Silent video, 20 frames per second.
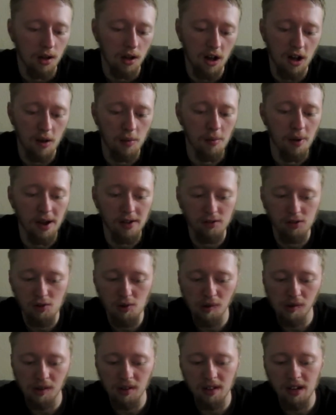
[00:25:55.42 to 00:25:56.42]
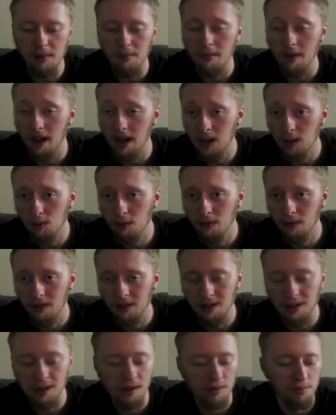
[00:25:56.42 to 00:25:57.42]
Um, I do still need a manual
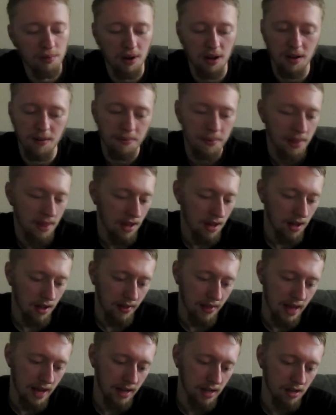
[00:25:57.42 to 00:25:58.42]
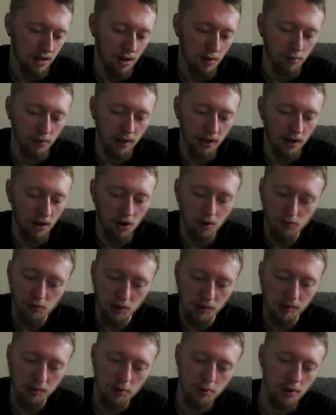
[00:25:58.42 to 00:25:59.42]
for this, but that can come later. I'm
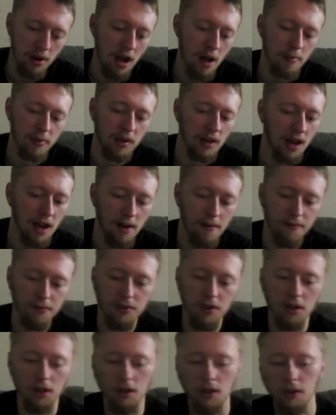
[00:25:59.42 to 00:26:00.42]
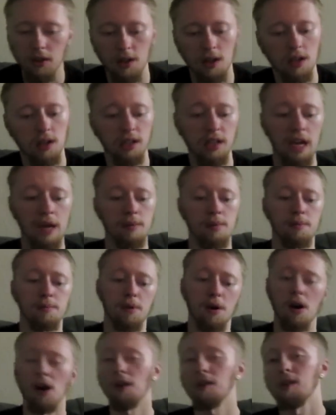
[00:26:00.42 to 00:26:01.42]
just super happy to have the, the game in
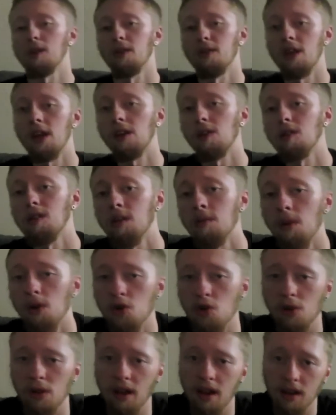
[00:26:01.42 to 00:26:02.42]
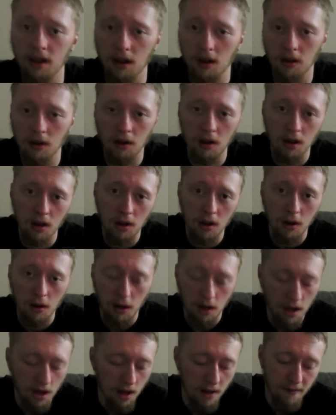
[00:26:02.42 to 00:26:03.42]
box, and thank you so much, Orlando,
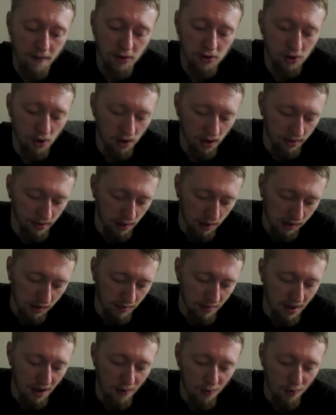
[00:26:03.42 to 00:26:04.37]
uh, for donating this to me.